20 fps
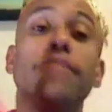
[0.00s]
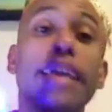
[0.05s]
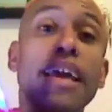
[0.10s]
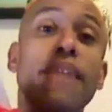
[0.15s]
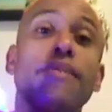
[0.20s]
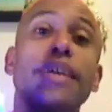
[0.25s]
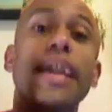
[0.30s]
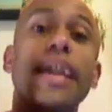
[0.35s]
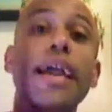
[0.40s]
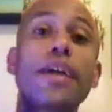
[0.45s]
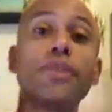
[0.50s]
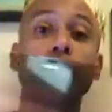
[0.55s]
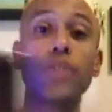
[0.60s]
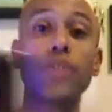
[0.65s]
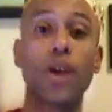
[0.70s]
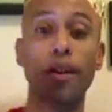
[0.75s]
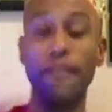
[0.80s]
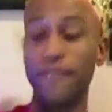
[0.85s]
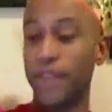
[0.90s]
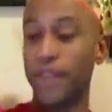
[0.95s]
have calendars
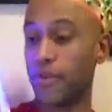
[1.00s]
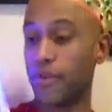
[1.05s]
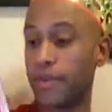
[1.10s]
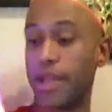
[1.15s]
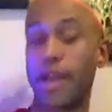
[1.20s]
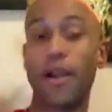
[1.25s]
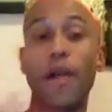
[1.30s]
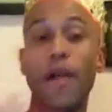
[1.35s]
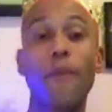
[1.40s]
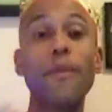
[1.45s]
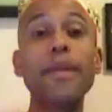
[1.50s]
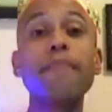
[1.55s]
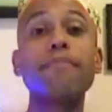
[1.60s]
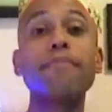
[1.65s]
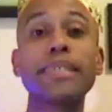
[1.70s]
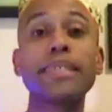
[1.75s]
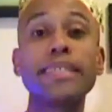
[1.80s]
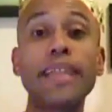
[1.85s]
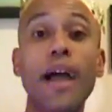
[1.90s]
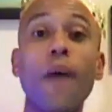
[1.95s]
on a phone now. And we can
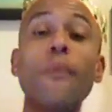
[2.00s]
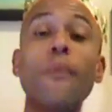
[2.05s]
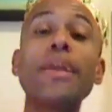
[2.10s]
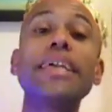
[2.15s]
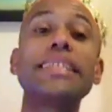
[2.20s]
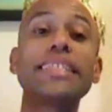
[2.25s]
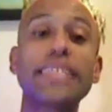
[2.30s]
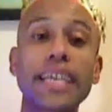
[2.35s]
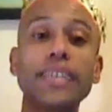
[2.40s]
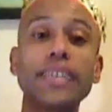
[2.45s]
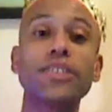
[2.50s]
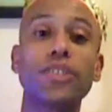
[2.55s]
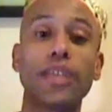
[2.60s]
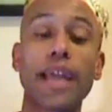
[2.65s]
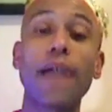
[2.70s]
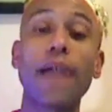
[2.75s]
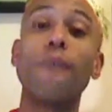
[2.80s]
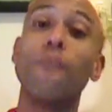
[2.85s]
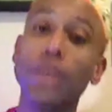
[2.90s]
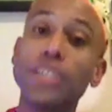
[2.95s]
bust it out and we can schedule
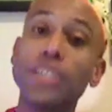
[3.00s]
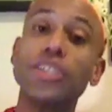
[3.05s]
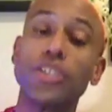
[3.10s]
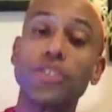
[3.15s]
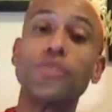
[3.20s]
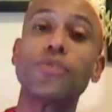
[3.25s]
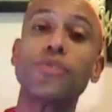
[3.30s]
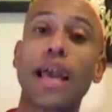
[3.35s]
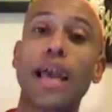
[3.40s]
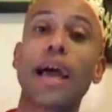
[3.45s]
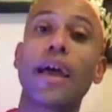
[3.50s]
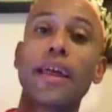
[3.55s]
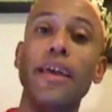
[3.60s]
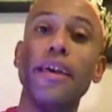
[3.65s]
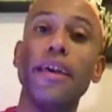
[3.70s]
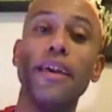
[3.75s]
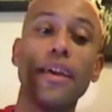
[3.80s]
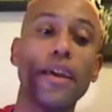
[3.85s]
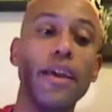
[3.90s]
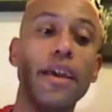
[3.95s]
it. And we should do that.
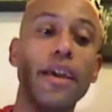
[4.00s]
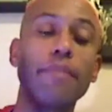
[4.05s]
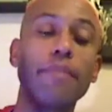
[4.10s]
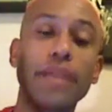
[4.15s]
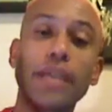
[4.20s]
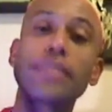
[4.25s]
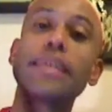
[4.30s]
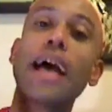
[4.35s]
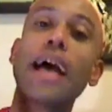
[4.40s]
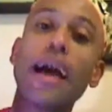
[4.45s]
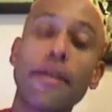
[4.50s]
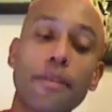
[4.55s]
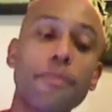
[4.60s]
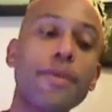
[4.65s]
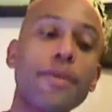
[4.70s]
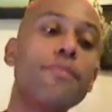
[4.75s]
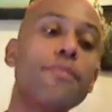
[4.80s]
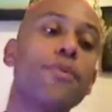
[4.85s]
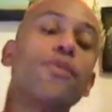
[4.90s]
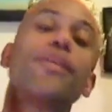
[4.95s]
Because the
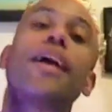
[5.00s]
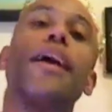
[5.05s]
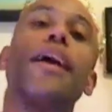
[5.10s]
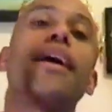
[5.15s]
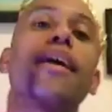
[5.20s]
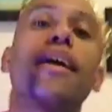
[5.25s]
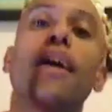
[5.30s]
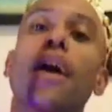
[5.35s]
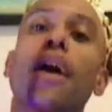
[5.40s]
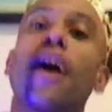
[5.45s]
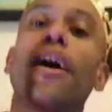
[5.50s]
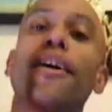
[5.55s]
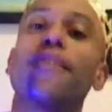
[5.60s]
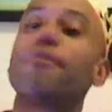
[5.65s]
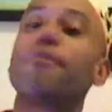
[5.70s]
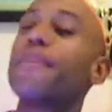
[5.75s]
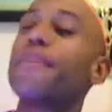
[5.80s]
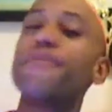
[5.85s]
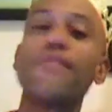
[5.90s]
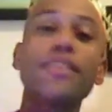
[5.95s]
people that,
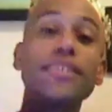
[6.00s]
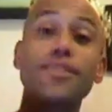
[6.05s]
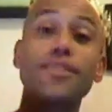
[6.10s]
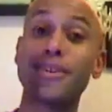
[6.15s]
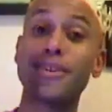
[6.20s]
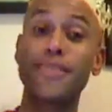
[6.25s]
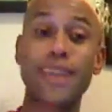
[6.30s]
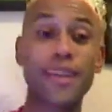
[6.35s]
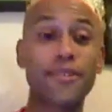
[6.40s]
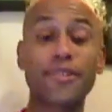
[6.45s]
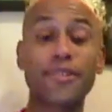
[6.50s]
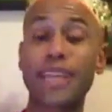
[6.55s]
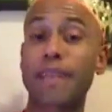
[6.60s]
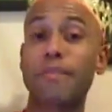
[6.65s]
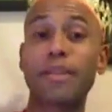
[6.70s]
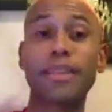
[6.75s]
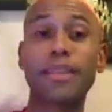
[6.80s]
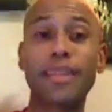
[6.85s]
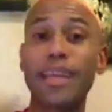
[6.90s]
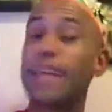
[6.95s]
my friends are in
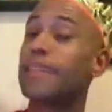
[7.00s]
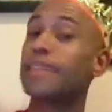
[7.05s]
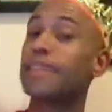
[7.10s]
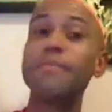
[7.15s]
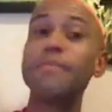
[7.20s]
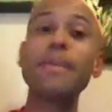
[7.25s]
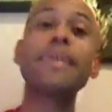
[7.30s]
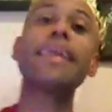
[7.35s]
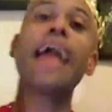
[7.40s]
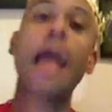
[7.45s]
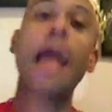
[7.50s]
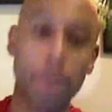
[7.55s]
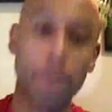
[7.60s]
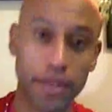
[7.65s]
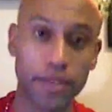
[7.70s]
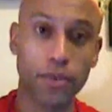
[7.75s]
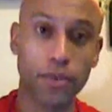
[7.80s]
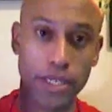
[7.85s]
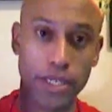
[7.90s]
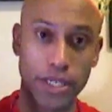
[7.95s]
entertainment, let's make it
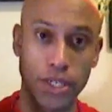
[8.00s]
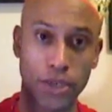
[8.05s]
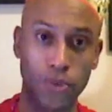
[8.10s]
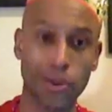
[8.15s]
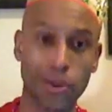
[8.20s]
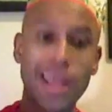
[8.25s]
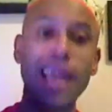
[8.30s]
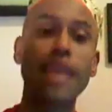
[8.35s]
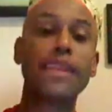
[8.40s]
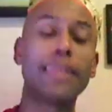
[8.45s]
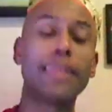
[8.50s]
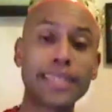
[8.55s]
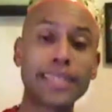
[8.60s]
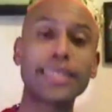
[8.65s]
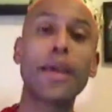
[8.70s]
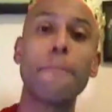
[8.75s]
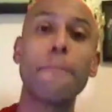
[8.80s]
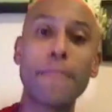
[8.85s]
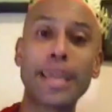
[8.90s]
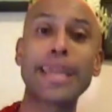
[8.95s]
happen in the 1-2. Let's
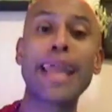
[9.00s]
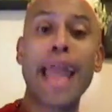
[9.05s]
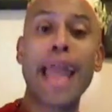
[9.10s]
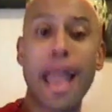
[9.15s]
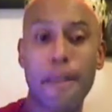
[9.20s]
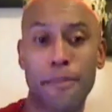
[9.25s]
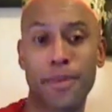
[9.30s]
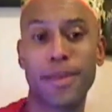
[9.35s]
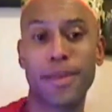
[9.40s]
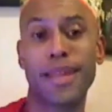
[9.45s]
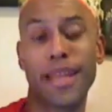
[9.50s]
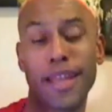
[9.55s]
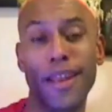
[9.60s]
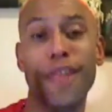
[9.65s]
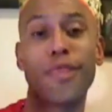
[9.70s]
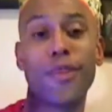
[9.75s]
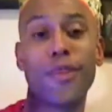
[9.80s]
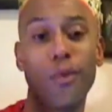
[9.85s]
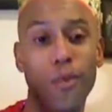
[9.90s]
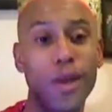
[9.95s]
make it happen
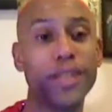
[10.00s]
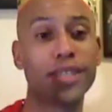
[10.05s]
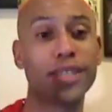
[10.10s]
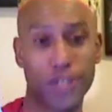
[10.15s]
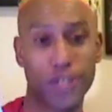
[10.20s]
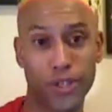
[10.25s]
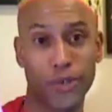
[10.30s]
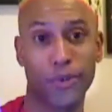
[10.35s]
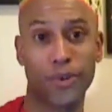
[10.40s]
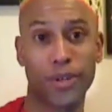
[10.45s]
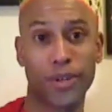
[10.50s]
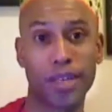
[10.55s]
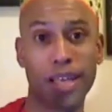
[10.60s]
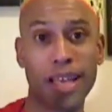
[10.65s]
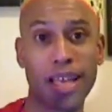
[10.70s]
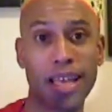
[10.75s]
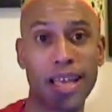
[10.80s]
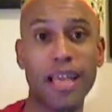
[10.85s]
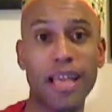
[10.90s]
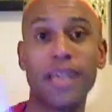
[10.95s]
in the
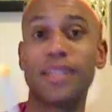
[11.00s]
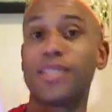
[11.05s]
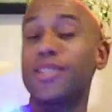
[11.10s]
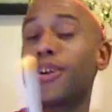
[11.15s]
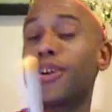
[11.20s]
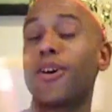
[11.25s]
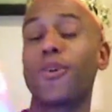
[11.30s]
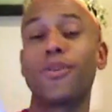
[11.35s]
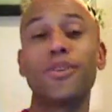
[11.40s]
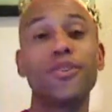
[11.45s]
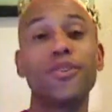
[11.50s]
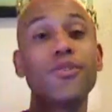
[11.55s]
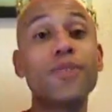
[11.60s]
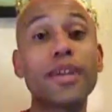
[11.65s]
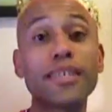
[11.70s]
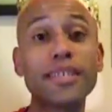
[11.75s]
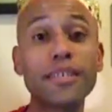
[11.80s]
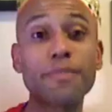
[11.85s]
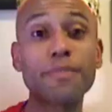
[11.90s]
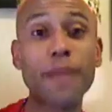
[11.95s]
1-2. So you
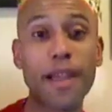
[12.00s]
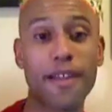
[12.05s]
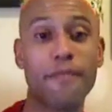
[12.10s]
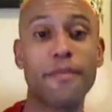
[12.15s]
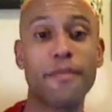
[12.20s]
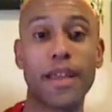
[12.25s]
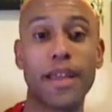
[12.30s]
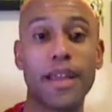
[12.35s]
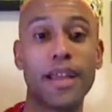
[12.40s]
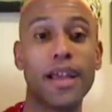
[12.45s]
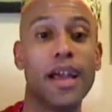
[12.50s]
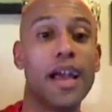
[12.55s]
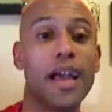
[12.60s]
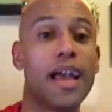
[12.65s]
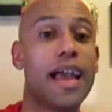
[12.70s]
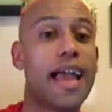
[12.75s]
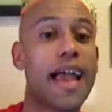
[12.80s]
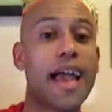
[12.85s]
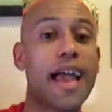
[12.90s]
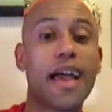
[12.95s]
guys inspire me,
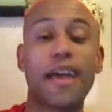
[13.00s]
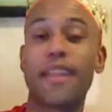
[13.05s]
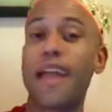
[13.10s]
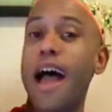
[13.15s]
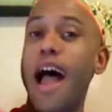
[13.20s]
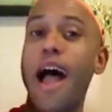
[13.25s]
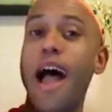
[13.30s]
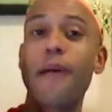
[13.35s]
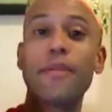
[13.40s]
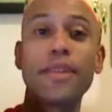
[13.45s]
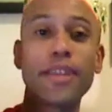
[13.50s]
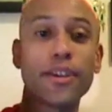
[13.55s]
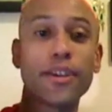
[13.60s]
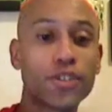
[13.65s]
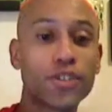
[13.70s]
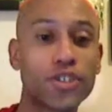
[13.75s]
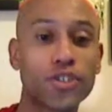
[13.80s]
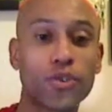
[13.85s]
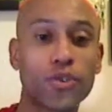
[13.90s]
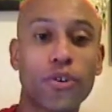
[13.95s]
and I want to get
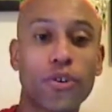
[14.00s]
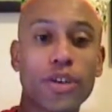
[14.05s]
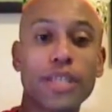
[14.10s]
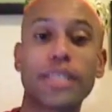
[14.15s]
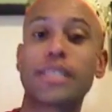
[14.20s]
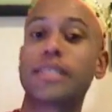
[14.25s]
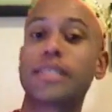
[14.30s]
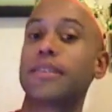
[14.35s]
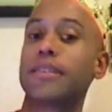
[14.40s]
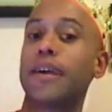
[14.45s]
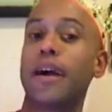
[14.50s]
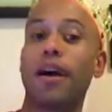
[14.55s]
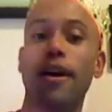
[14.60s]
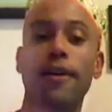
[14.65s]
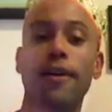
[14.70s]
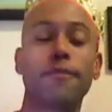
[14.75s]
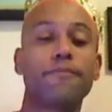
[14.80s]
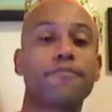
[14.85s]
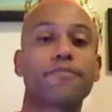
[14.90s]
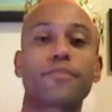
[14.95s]
your stories,
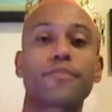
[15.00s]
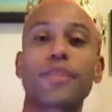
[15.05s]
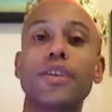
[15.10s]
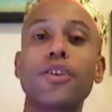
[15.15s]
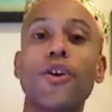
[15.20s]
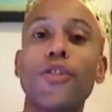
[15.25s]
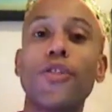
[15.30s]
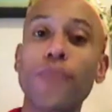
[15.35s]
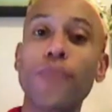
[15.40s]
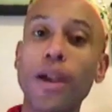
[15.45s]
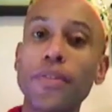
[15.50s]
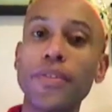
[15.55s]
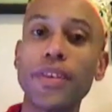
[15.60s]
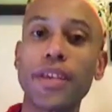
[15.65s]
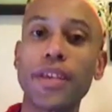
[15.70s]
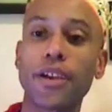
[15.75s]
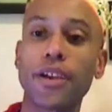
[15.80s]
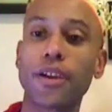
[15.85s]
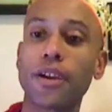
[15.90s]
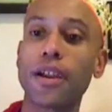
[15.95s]
throughout the
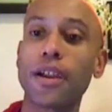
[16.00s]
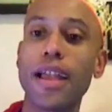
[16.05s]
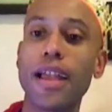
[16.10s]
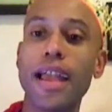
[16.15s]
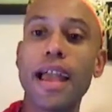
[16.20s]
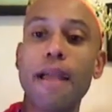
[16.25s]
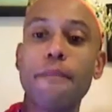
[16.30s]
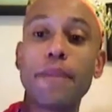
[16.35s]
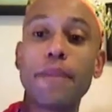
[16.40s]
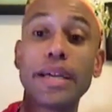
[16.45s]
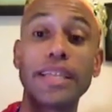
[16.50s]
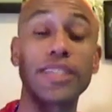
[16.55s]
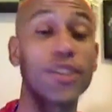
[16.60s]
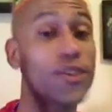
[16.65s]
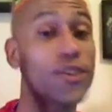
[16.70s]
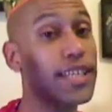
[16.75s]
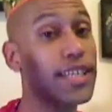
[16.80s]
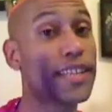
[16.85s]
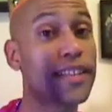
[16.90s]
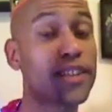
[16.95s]
year. But it
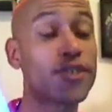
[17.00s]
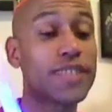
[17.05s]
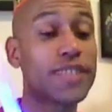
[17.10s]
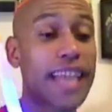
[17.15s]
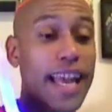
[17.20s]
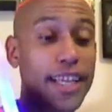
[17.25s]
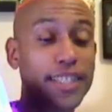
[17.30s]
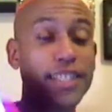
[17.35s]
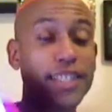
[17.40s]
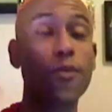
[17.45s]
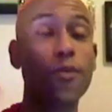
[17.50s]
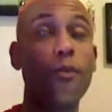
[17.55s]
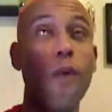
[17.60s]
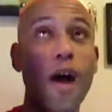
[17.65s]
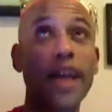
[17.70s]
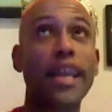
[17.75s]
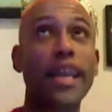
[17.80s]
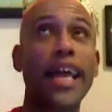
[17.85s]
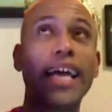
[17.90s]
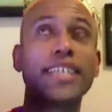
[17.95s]
turns out that there's actually
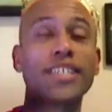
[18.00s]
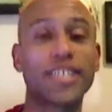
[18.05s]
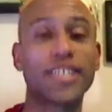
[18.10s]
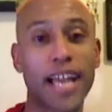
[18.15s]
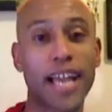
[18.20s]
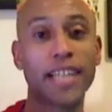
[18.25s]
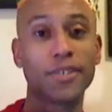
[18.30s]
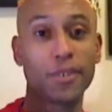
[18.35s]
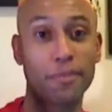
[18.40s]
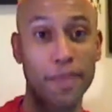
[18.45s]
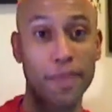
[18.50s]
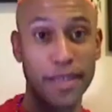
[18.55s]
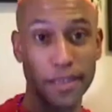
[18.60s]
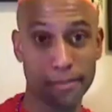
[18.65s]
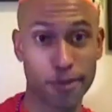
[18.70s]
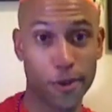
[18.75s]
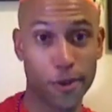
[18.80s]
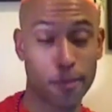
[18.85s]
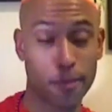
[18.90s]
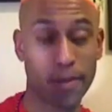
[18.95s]
one last challenge with being
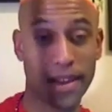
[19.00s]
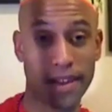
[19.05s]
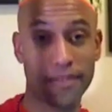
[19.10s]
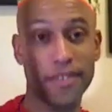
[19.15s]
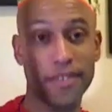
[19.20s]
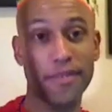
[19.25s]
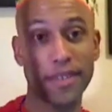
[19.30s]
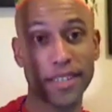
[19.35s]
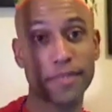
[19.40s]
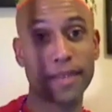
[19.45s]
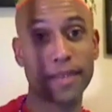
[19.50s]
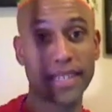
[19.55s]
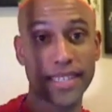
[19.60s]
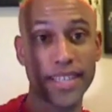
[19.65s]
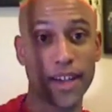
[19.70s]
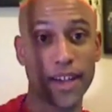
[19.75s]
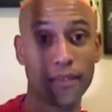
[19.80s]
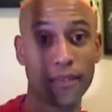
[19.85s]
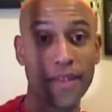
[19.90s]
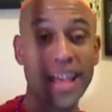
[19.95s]
the boot, and I've given it to
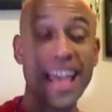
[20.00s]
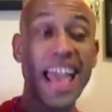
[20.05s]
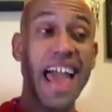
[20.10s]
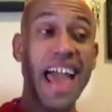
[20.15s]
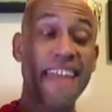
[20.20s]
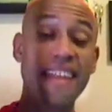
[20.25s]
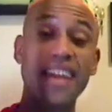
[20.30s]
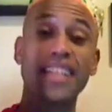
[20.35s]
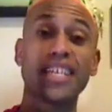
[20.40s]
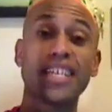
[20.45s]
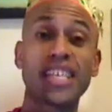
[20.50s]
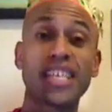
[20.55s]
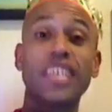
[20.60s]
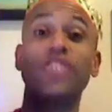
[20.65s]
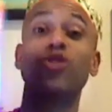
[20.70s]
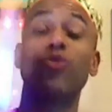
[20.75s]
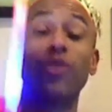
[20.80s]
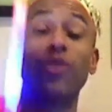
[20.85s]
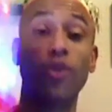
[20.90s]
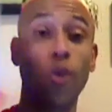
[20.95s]
myself. And that is
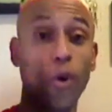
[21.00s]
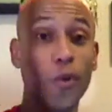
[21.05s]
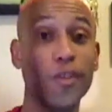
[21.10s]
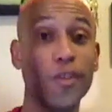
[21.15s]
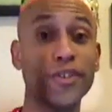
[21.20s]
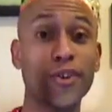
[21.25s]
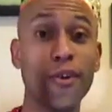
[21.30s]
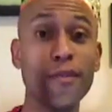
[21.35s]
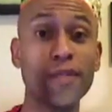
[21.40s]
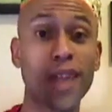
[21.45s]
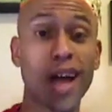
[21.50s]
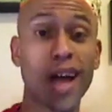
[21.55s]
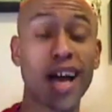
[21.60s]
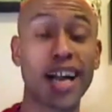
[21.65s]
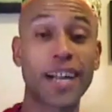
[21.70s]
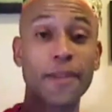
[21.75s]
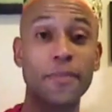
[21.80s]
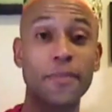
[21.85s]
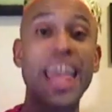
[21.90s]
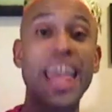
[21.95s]
to record this whole
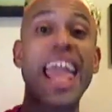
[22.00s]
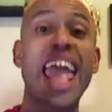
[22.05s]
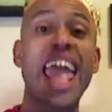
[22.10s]
vlog,